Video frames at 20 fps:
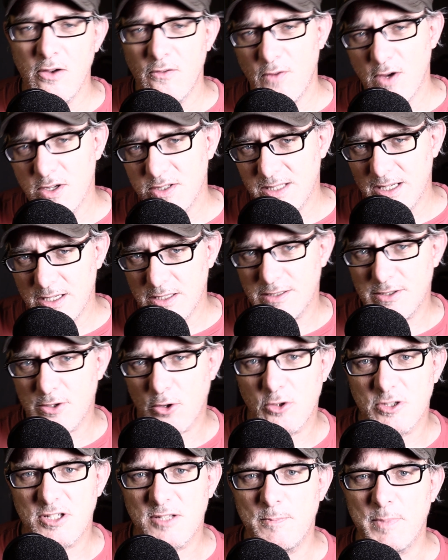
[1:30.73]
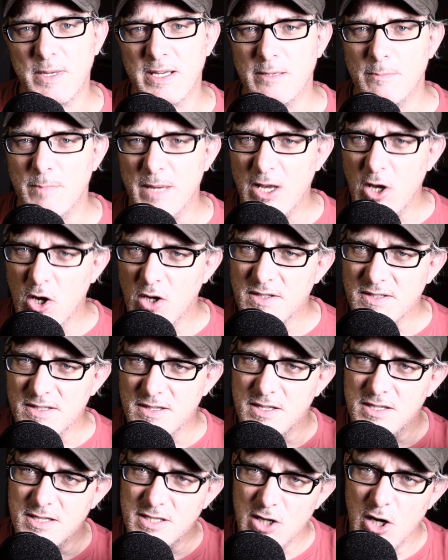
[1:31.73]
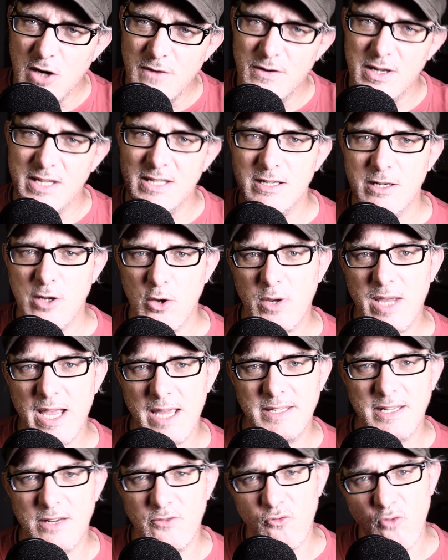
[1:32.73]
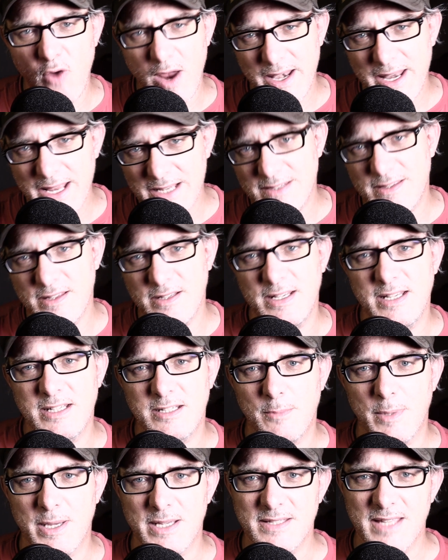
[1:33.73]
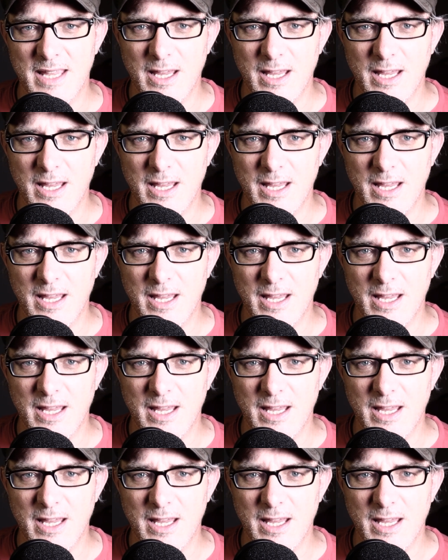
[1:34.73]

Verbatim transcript: First, let's look at speed. Because the server is located right next to the database,